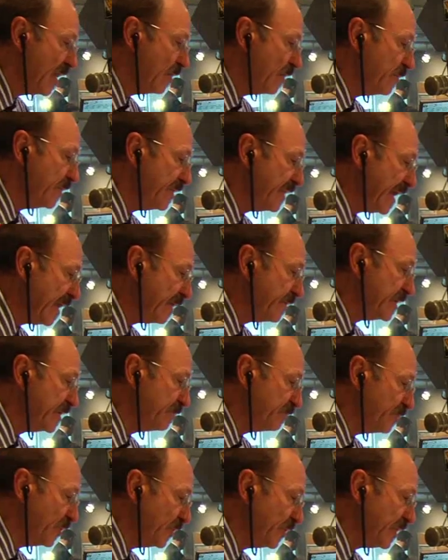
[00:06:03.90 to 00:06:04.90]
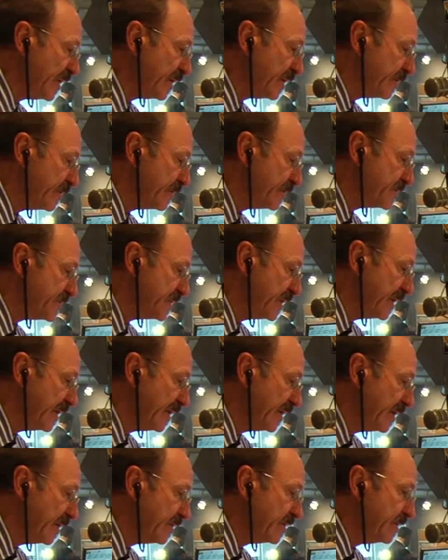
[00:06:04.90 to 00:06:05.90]
without employers,
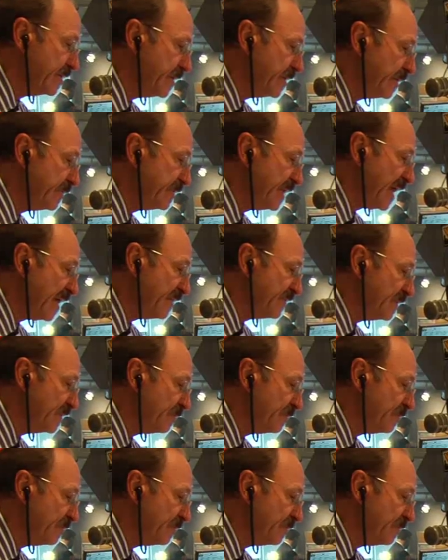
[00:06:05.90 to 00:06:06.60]
you don't have